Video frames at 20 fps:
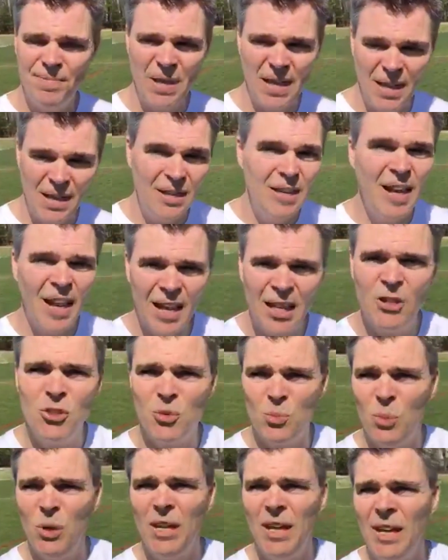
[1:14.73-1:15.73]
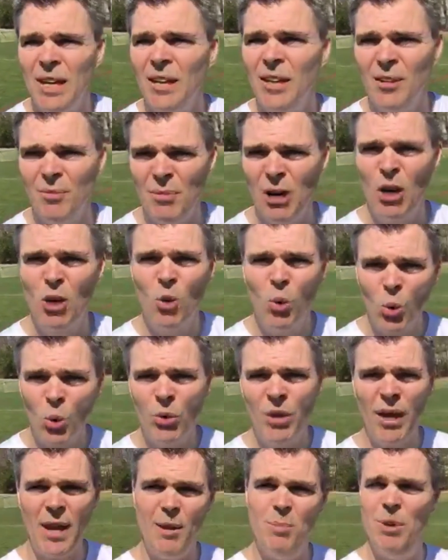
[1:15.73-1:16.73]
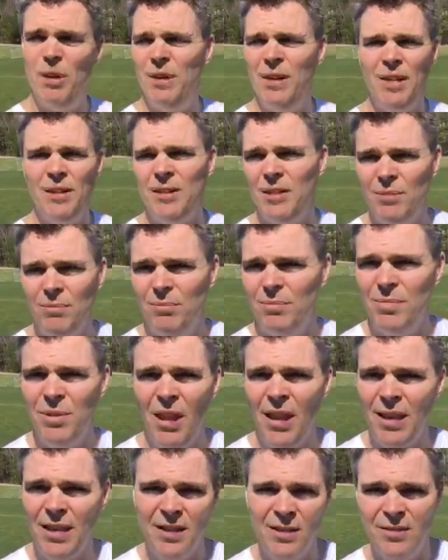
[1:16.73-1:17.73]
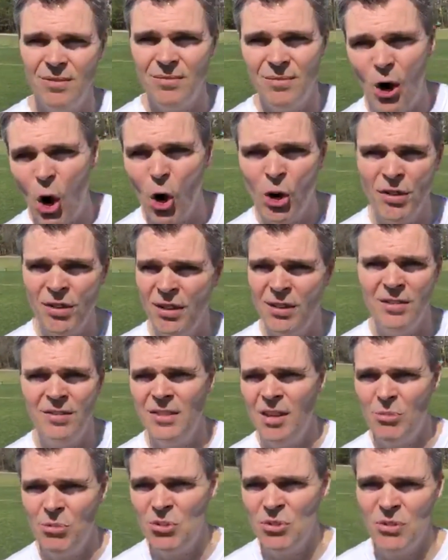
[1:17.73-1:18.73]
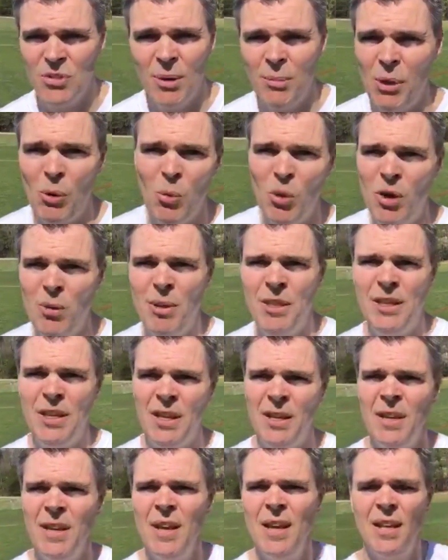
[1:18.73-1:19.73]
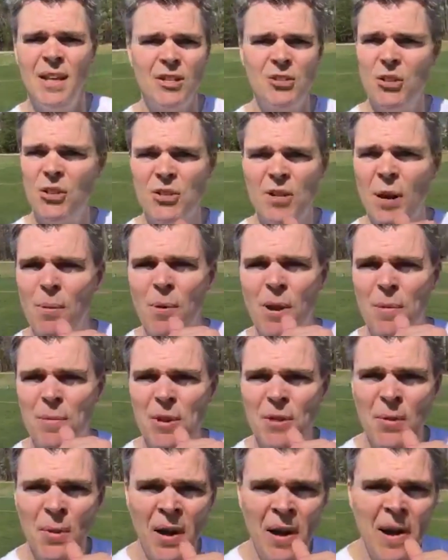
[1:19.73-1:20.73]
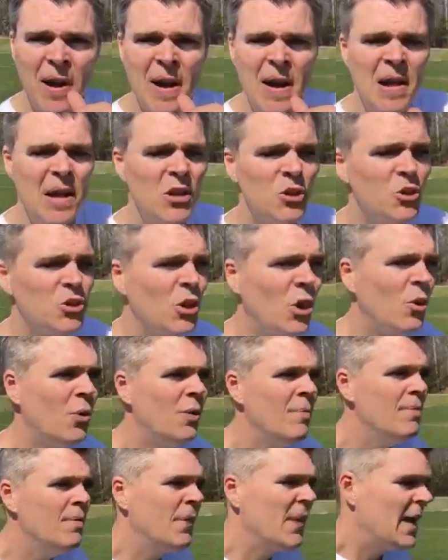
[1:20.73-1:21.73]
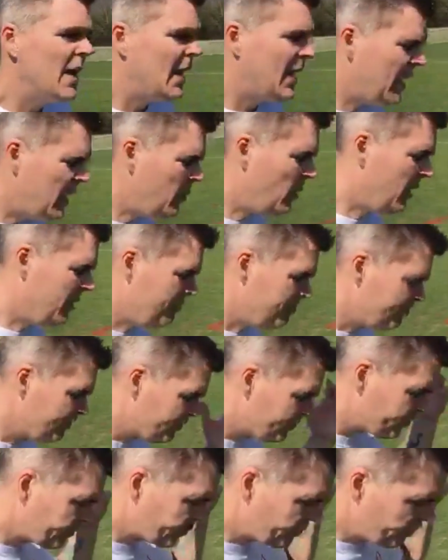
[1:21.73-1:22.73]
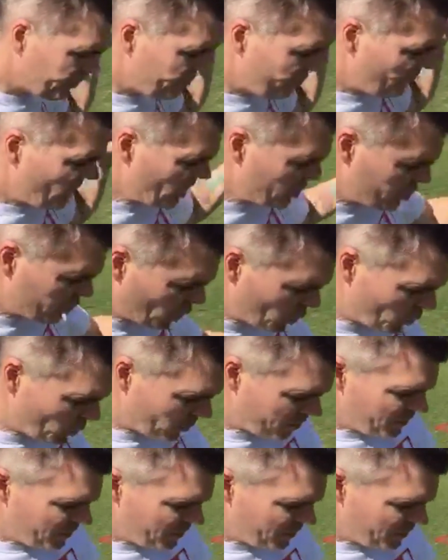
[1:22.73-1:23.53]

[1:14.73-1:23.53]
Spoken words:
in case we get a cool day, but nothing like Arctic temperatures. I'm not worried about that. That's just not what I'm doing. So anyway, so